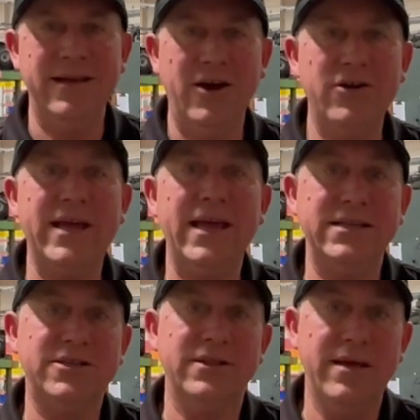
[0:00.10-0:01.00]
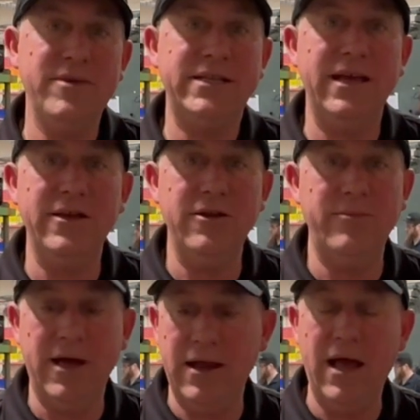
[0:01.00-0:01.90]
Okay, so let me tell you
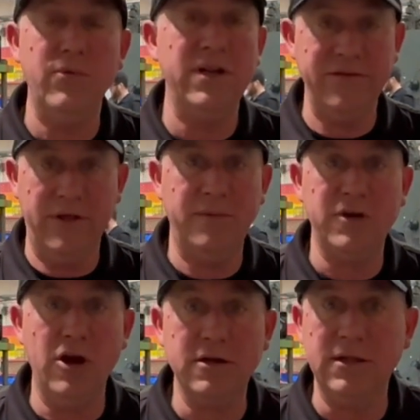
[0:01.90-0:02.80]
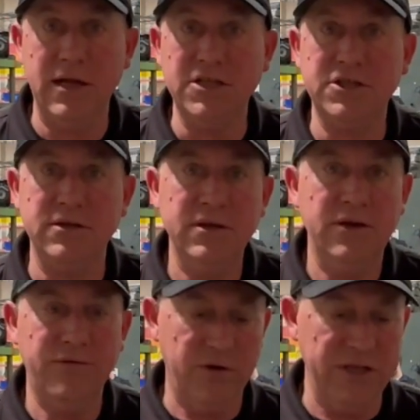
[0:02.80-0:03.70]
about how we developed our clutch
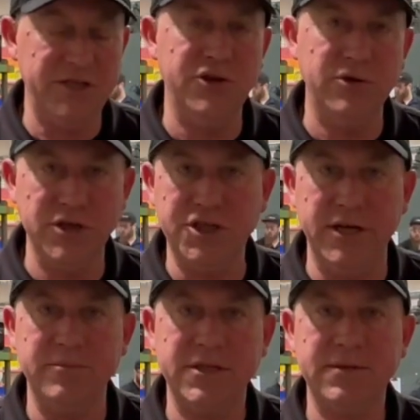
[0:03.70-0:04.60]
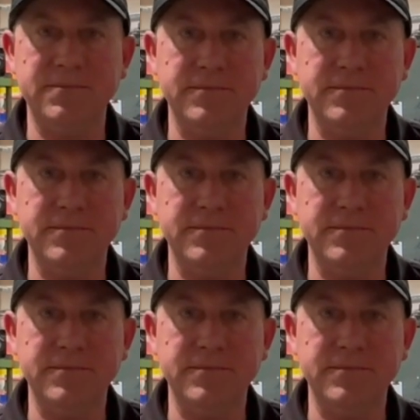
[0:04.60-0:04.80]
for these newer Jeeps.